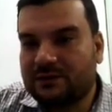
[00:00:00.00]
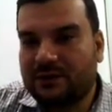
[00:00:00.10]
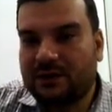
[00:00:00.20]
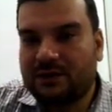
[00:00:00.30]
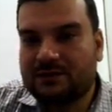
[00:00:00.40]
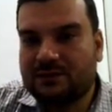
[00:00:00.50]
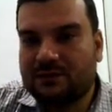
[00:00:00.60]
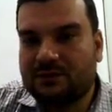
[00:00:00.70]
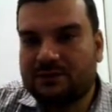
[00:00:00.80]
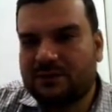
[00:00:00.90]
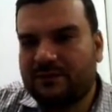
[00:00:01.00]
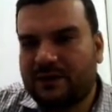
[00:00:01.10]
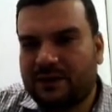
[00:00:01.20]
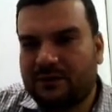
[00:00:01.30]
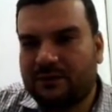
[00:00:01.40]
Okay, so
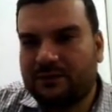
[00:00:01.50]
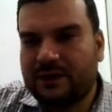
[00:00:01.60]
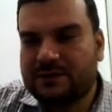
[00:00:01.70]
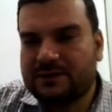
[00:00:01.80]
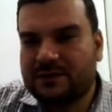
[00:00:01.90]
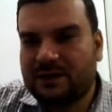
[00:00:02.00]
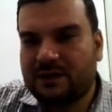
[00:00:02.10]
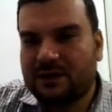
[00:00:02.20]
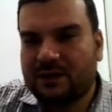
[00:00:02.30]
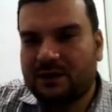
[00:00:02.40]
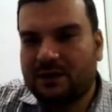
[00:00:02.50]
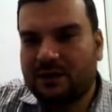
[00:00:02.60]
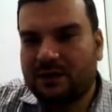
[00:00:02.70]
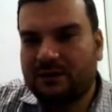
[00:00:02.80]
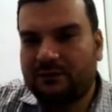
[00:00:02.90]
somewhere around we can say
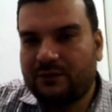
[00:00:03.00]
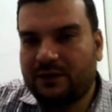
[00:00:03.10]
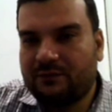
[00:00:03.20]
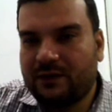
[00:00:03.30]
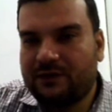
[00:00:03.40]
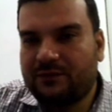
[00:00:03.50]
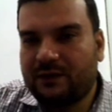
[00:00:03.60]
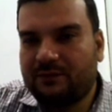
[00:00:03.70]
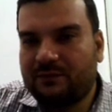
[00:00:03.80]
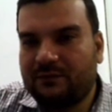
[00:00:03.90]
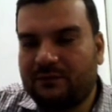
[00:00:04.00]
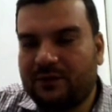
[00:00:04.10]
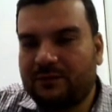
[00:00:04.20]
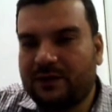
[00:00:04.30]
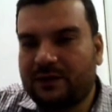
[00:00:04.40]
if in 1 trip
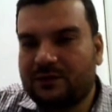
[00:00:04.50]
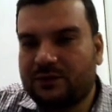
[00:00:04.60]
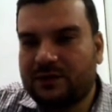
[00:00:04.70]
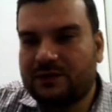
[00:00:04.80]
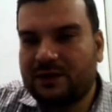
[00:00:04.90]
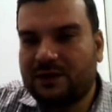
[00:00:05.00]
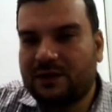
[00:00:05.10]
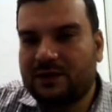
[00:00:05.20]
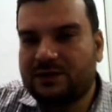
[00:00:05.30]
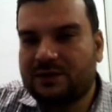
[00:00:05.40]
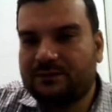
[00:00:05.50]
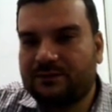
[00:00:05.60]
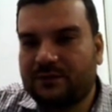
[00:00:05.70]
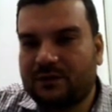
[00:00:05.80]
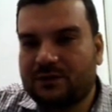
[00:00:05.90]
we bring 20 kg,
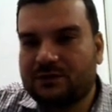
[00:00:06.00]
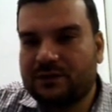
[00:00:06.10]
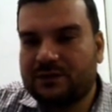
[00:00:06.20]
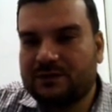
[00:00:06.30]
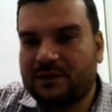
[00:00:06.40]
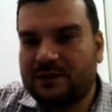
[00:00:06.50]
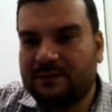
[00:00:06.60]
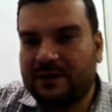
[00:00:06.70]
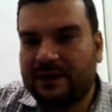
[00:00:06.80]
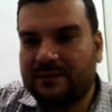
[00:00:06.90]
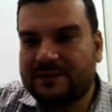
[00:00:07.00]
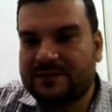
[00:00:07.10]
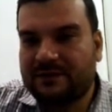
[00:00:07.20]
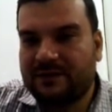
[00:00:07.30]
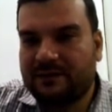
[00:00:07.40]
so multiplied by
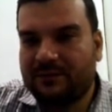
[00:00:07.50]
7,